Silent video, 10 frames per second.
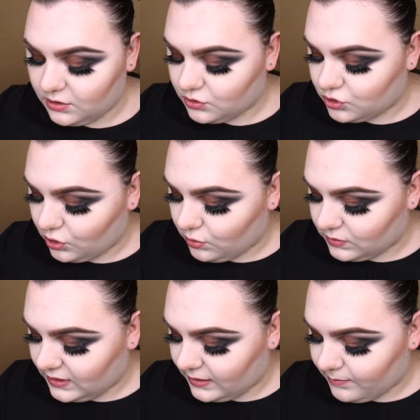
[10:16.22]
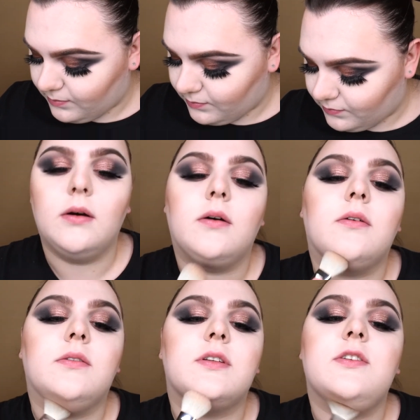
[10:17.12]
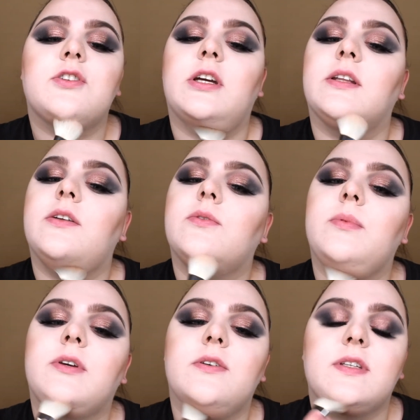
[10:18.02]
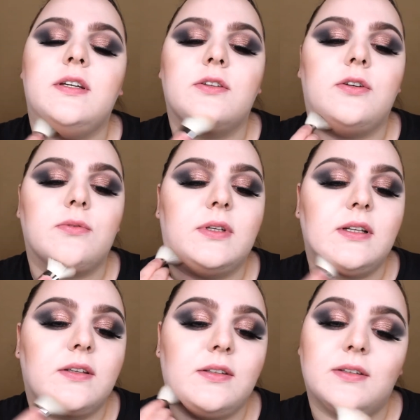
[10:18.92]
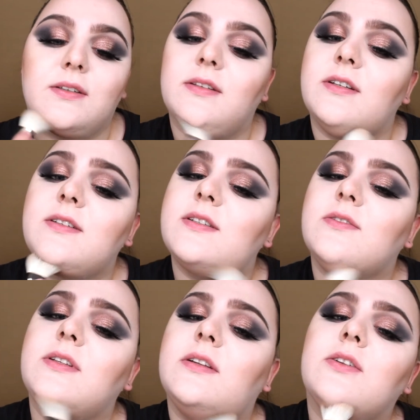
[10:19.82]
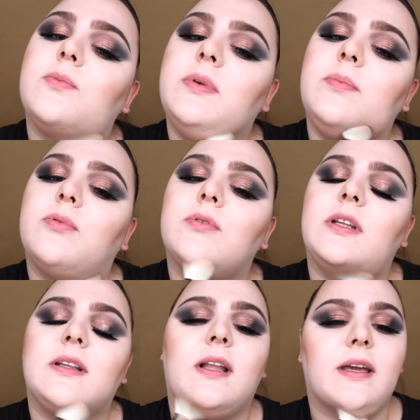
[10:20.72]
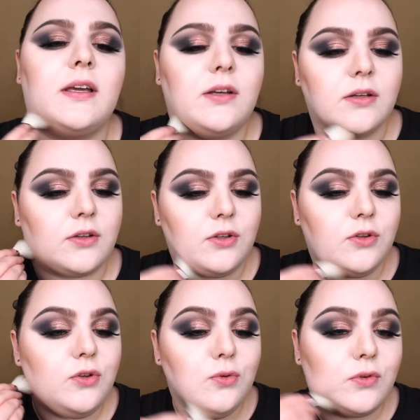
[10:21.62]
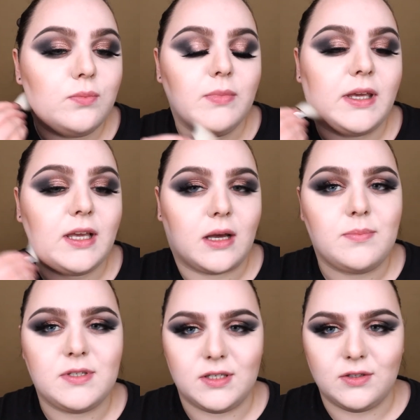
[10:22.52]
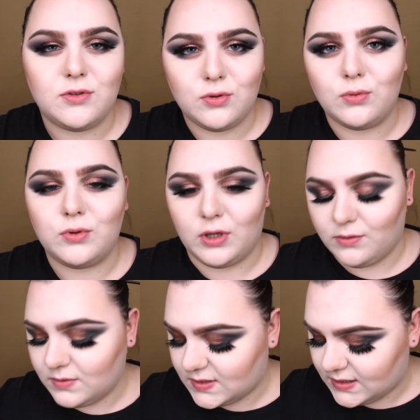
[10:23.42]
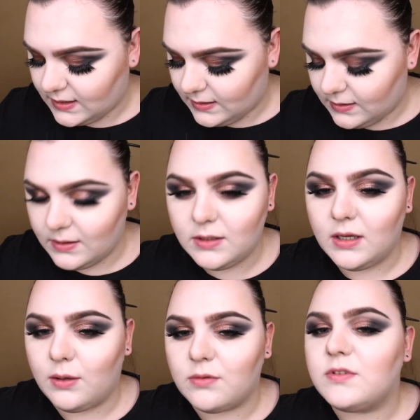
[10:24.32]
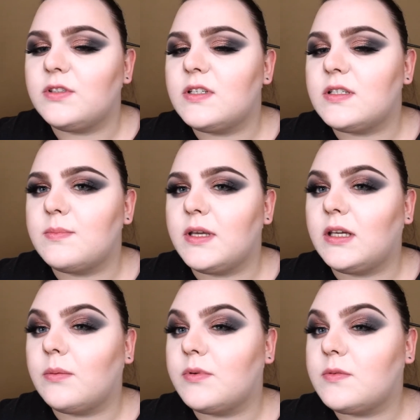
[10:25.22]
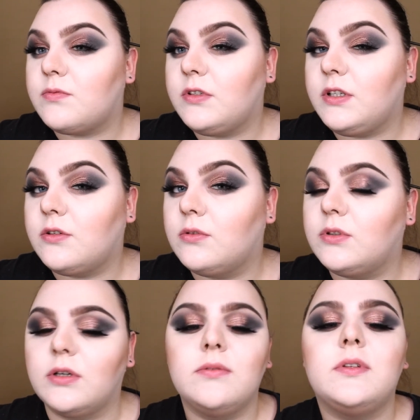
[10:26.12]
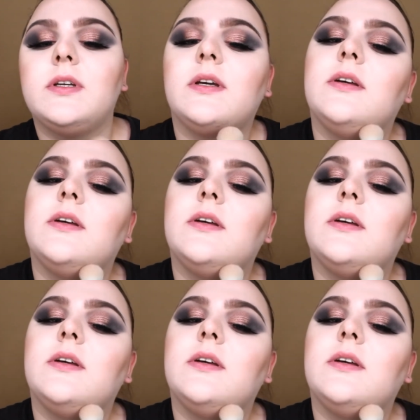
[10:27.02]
show them on this channel because I know that there's not a lot of people that like nude makeups in cool tones. However, this makeup is pretty cool toned.